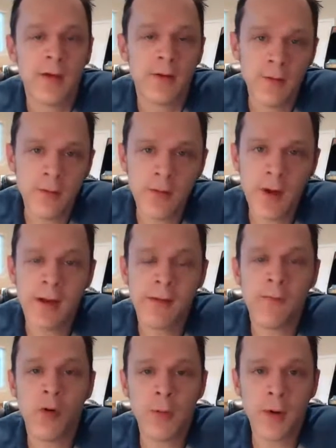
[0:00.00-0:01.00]
to
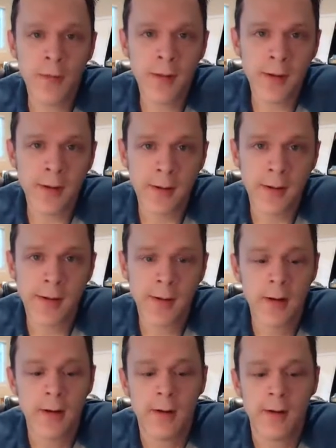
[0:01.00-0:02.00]
transform your business.
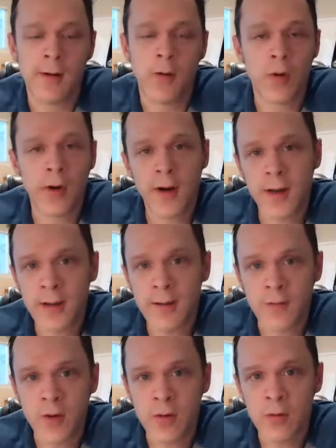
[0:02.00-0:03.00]
So we're going to
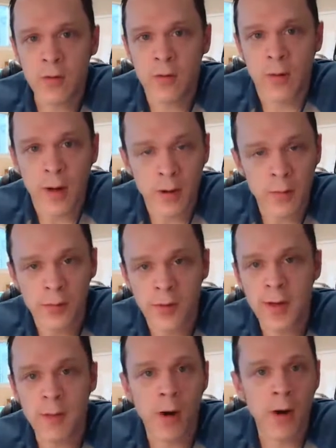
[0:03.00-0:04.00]
give you a
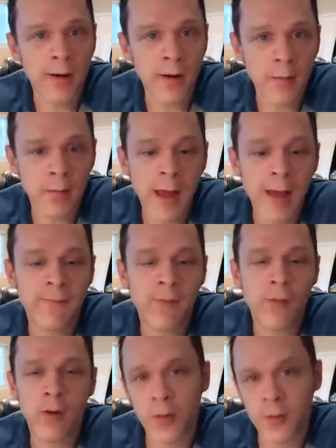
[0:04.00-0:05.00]
complete marketing
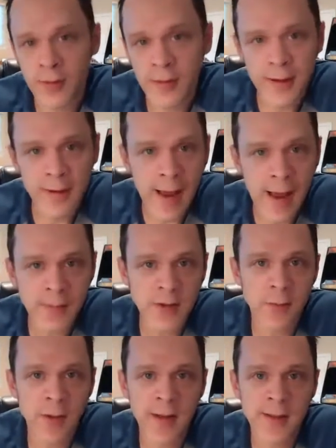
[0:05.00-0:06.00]
platform with lead
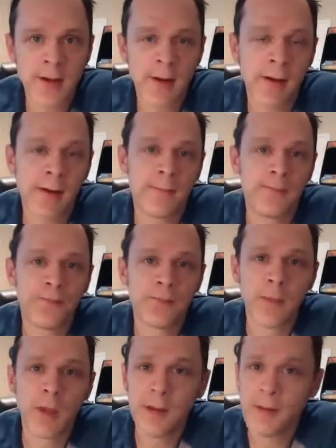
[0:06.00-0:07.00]
capture pages,
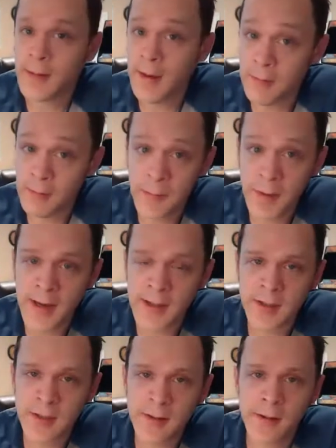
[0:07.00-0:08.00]
sales
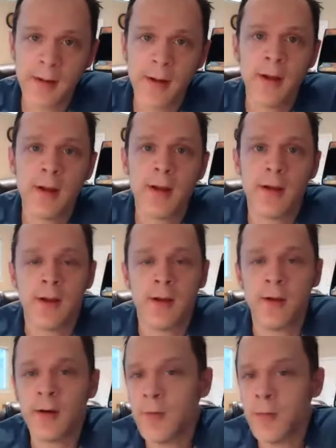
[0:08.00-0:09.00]
pages.
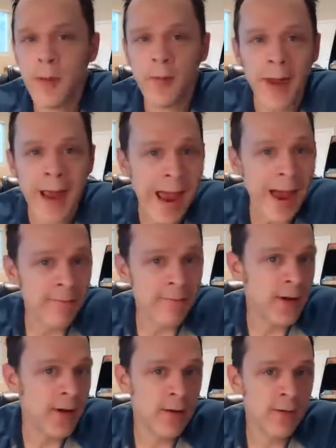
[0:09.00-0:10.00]
You're going to be able to add
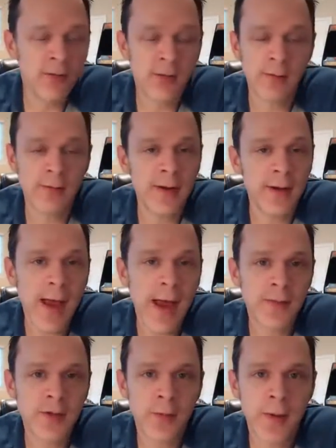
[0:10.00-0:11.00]
video to your lead
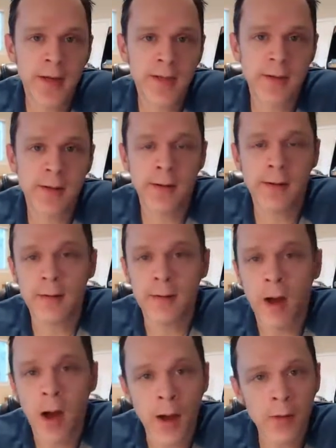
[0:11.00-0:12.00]
capture pages,
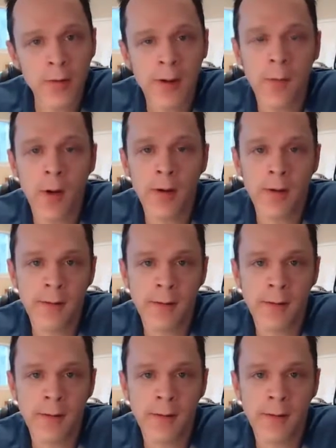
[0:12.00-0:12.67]
autoresponder